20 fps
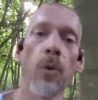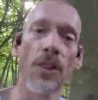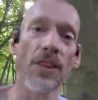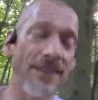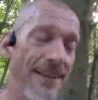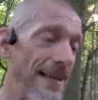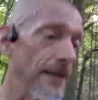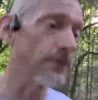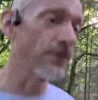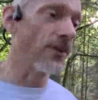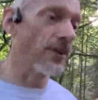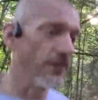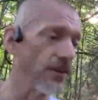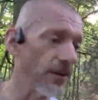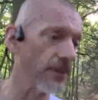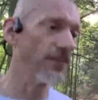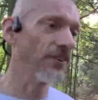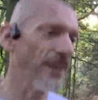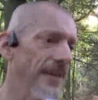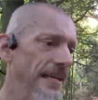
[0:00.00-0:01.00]
of the downsides, I'd
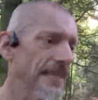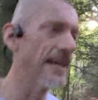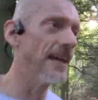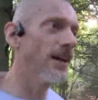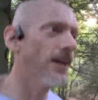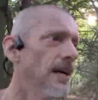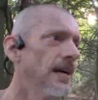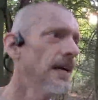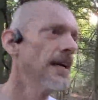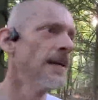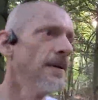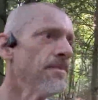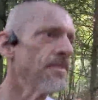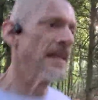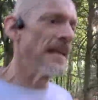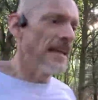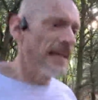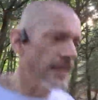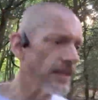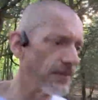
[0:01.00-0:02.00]
say,
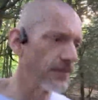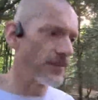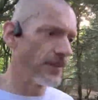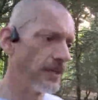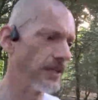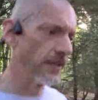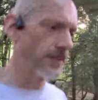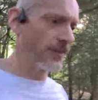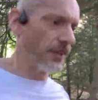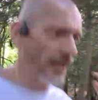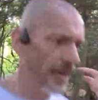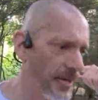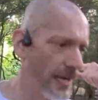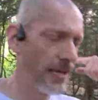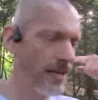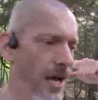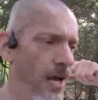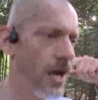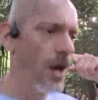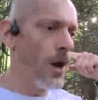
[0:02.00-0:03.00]
is that
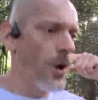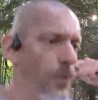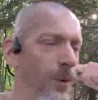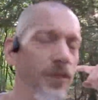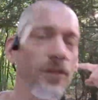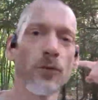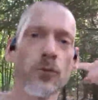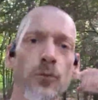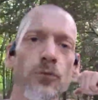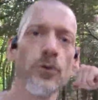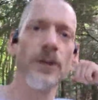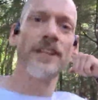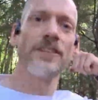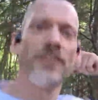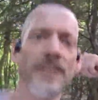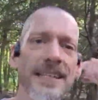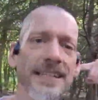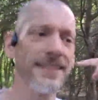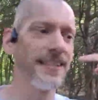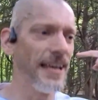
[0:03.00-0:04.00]
with a
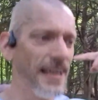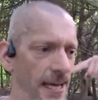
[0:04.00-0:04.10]
rigid